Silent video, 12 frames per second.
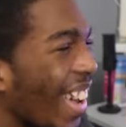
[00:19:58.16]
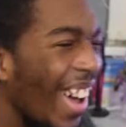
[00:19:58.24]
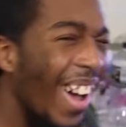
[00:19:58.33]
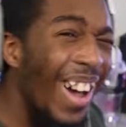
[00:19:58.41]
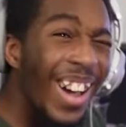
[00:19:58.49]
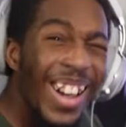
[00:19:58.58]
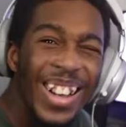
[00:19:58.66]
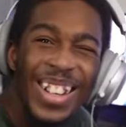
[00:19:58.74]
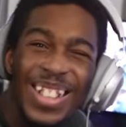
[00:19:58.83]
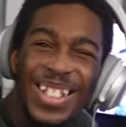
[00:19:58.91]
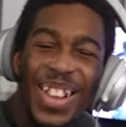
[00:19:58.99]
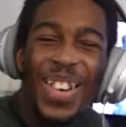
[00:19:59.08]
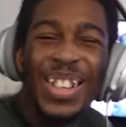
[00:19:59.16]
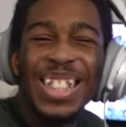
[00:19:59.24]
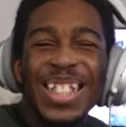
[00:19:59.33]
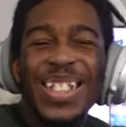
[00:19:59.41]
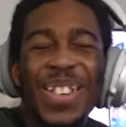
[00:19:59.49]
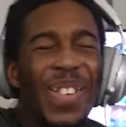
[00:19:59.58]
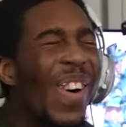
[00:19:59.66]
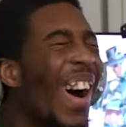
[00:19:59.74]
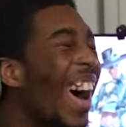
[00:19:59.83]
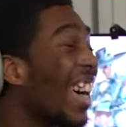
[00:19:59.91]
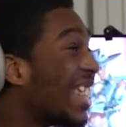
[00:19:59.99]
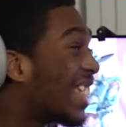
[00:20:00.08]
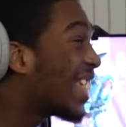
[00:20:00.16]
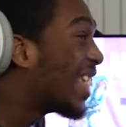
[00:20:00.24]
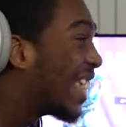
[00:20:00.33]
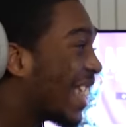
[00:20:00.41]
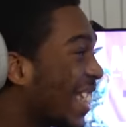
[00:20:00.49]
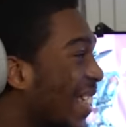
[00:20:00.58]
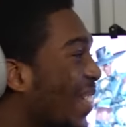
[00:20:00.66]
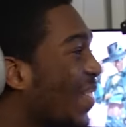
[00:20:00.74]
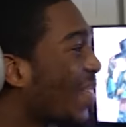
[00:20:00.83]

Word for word: grand a month. No, it's so what? What do you think it is